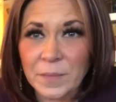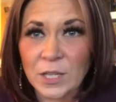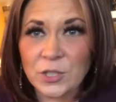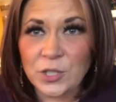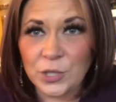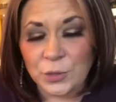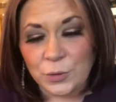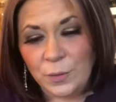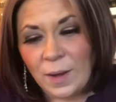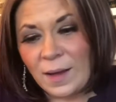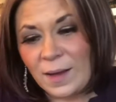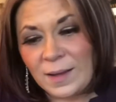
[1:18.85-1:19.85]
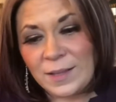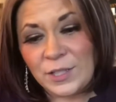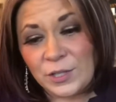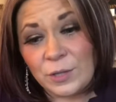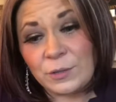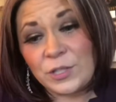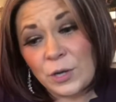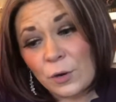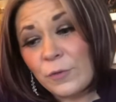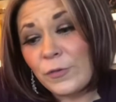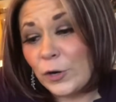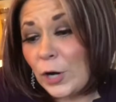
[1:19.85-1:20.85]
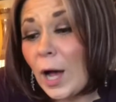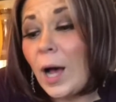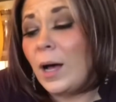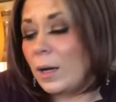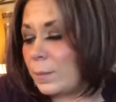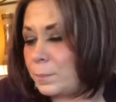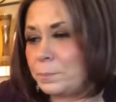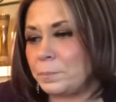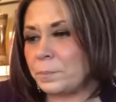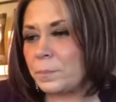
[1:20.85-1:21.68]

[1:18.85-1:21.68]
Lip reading: to overcome.